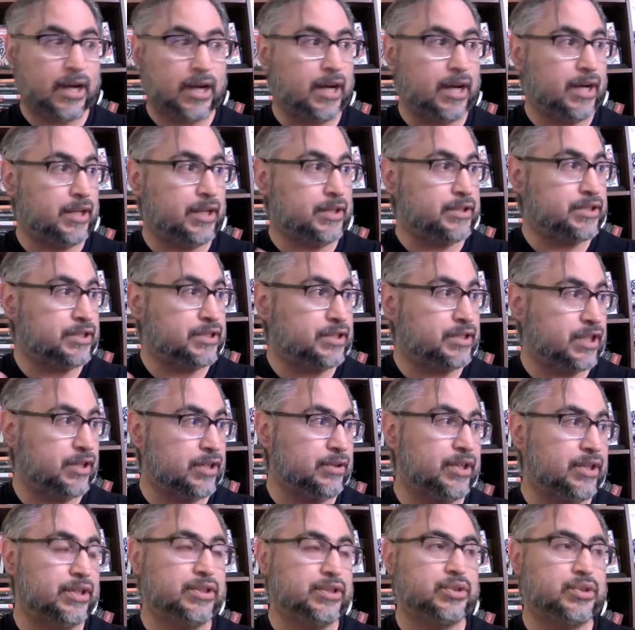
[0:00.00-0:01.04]

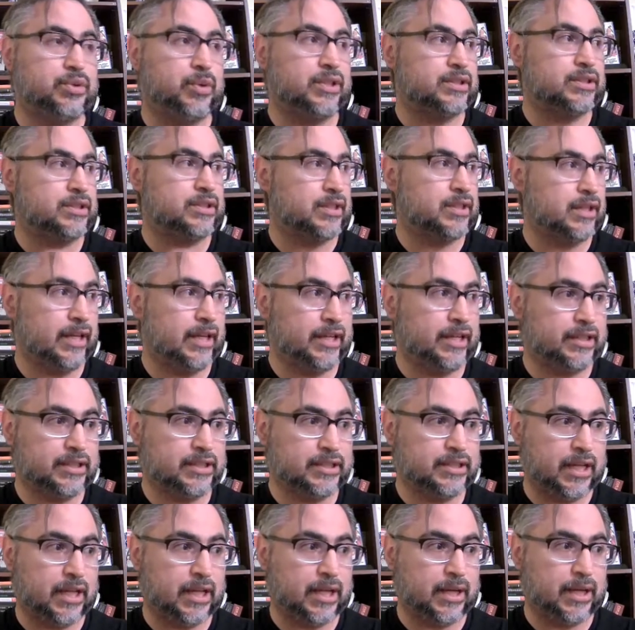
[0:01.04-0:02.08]
series? What's the latest
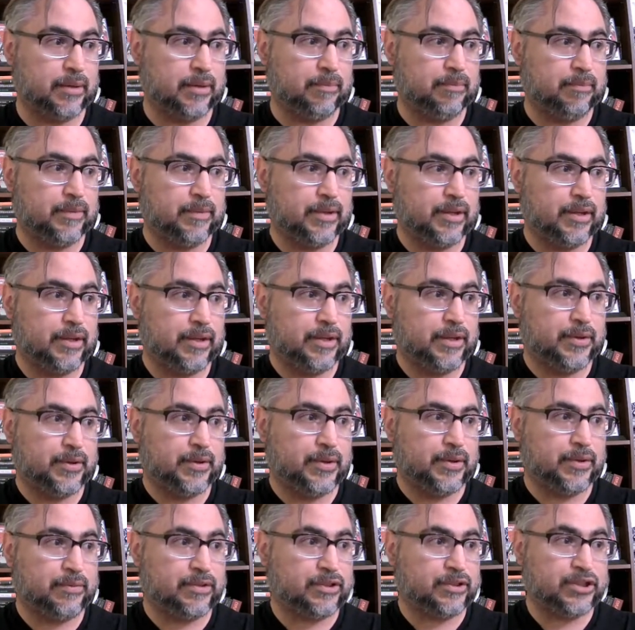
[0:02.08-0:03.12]

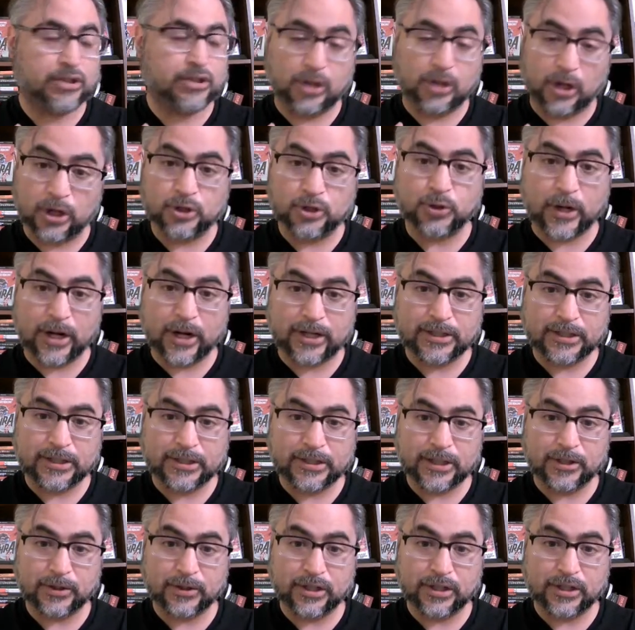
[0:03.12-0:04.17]
Star Trek
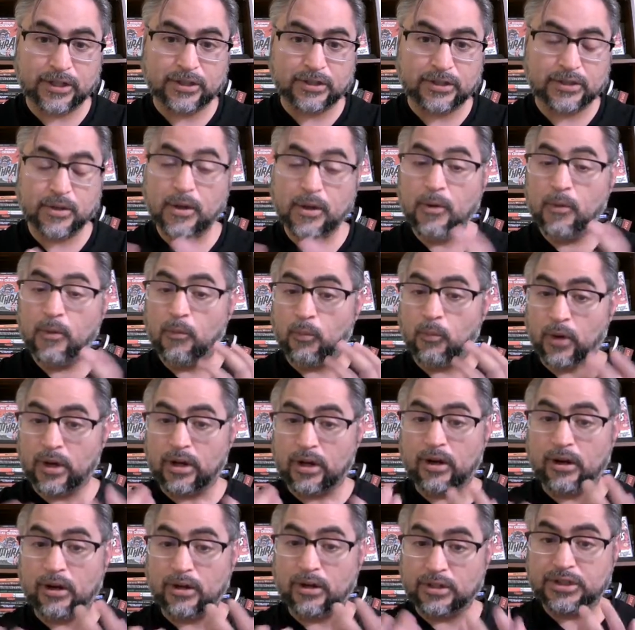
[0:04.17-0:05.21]
series? What
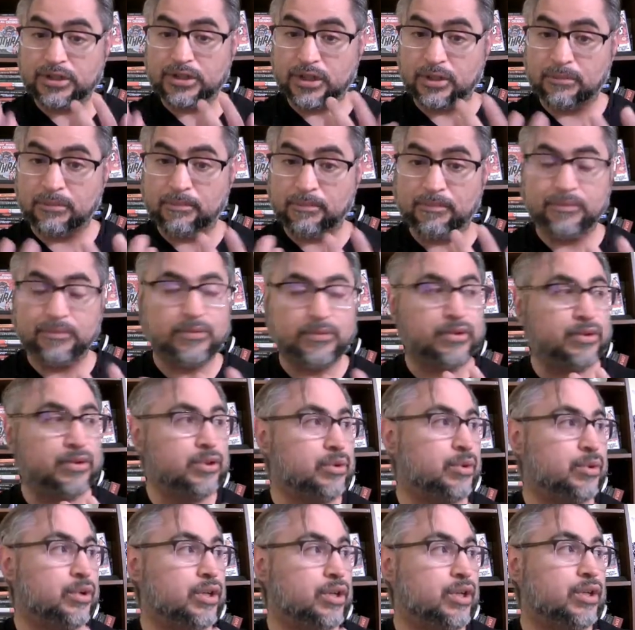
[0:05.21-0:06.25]
are some
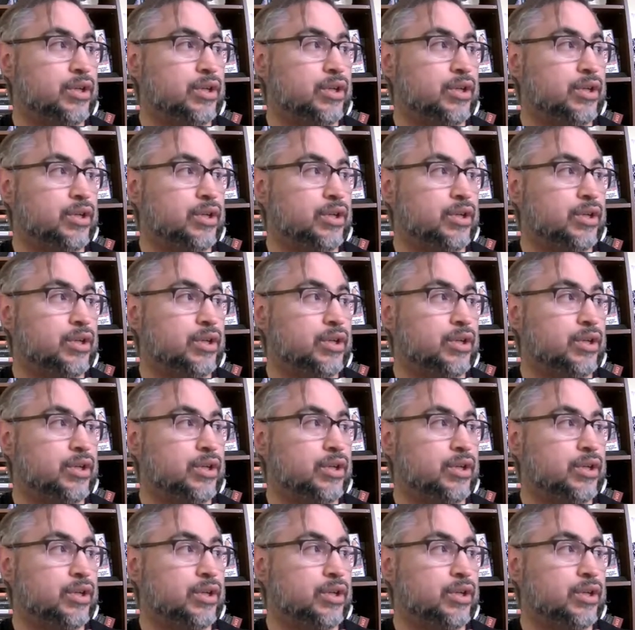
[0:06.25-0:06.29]
newer